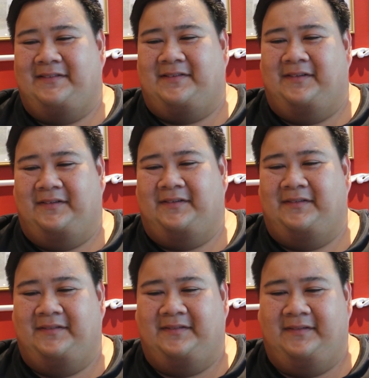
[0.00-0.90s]
So
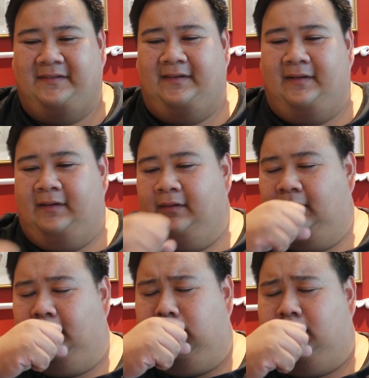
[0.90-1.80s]

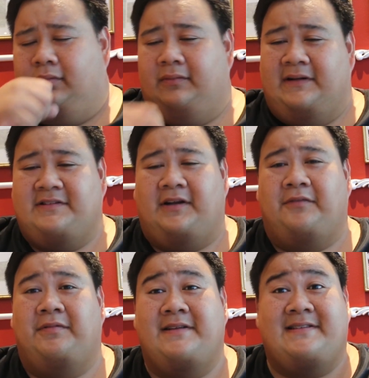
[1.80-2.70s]
we'll
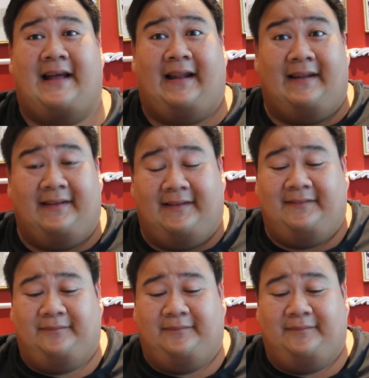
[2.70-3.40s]
start with the salad.